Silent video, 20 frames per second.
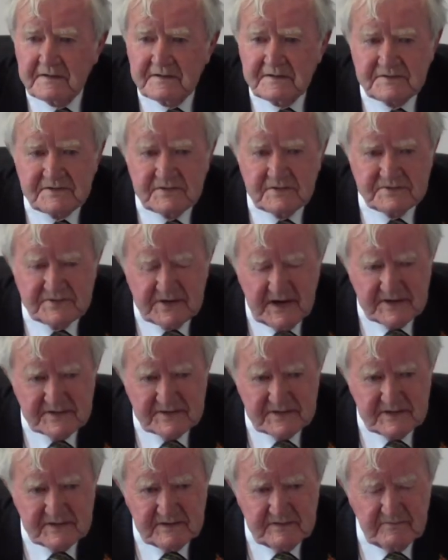
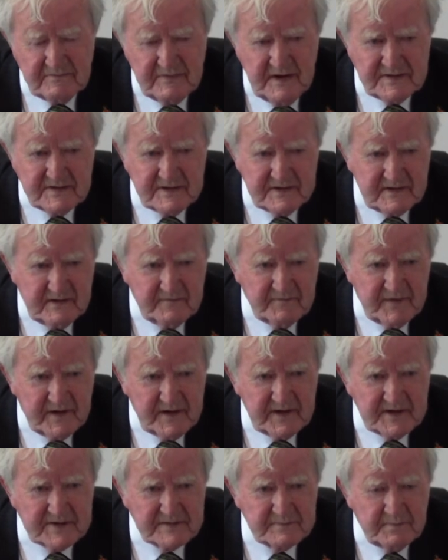suggested and written to
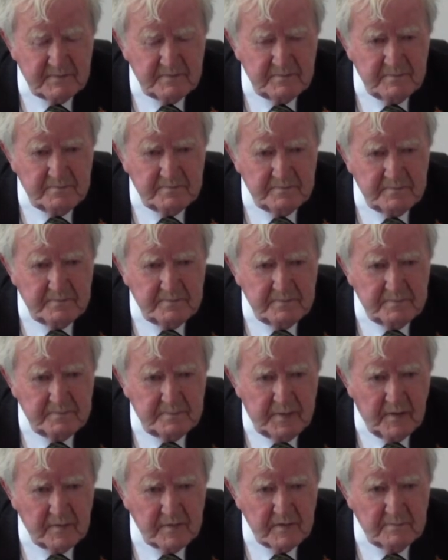various
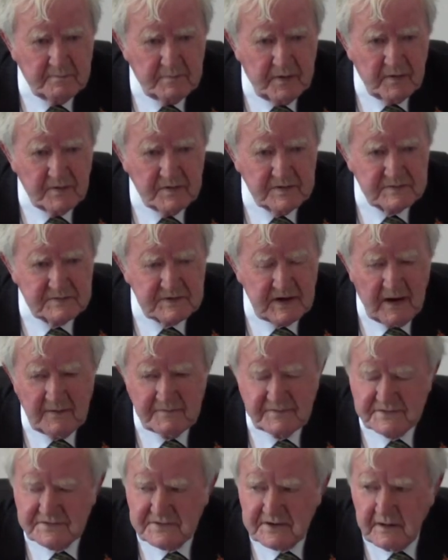post
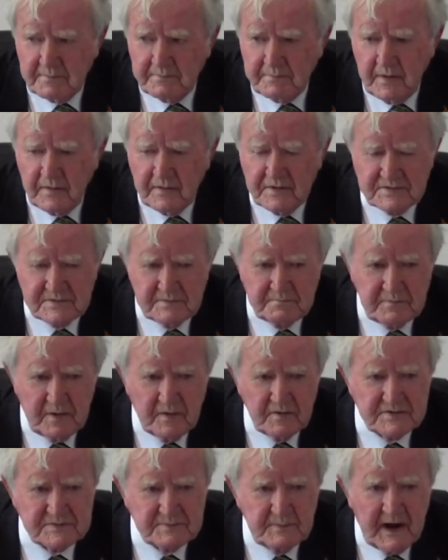offices or
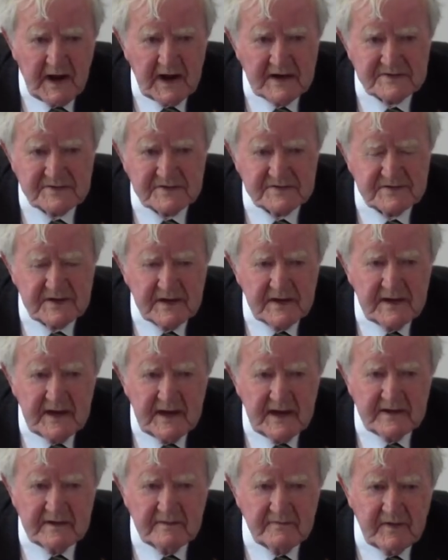postmasters
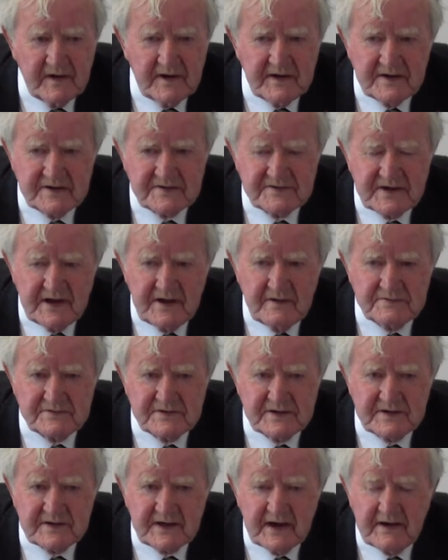in the various towns
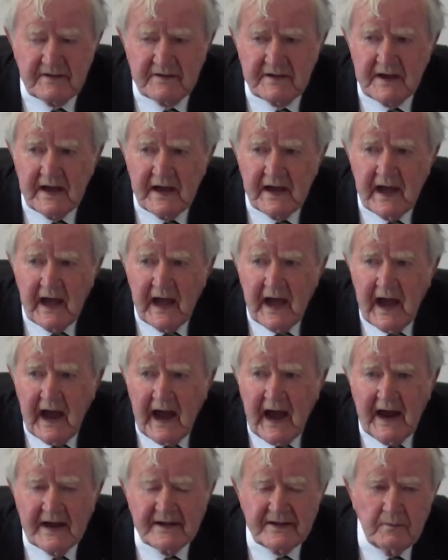in Kerry,
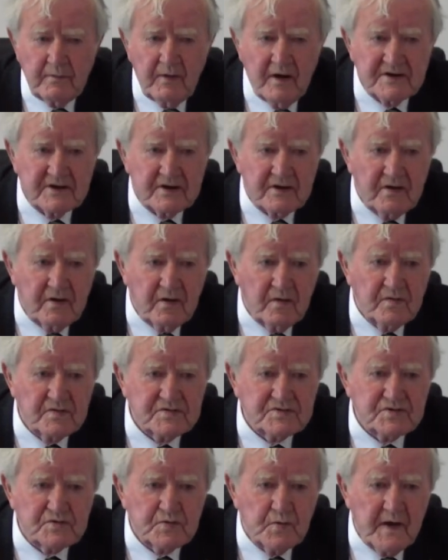and they want to
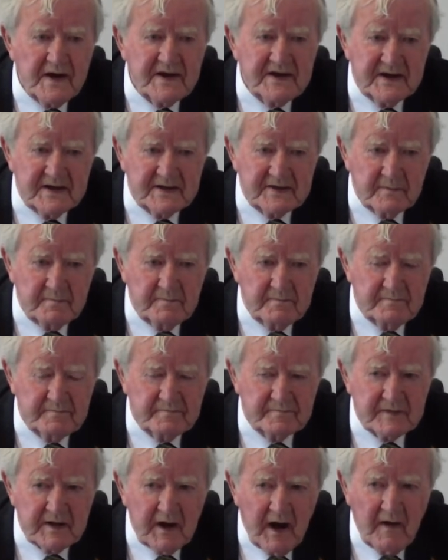close 20 of them,
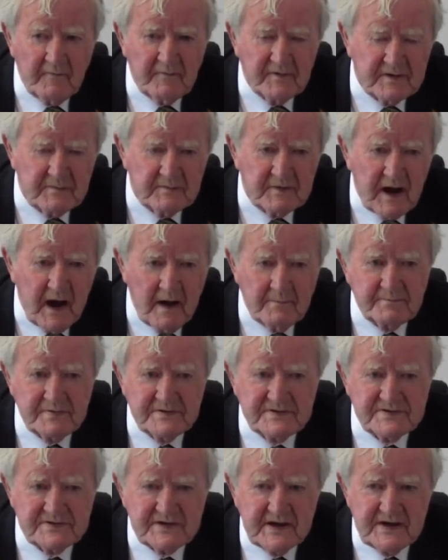offer them
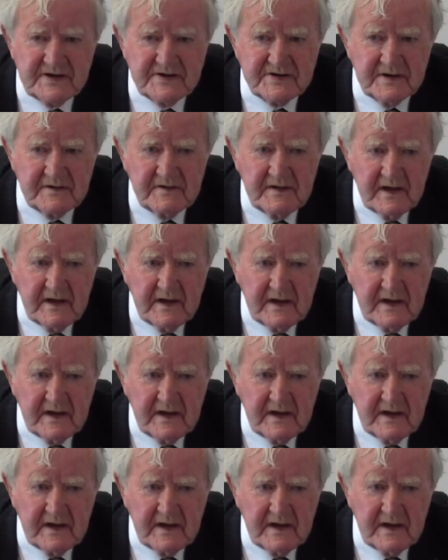compensation.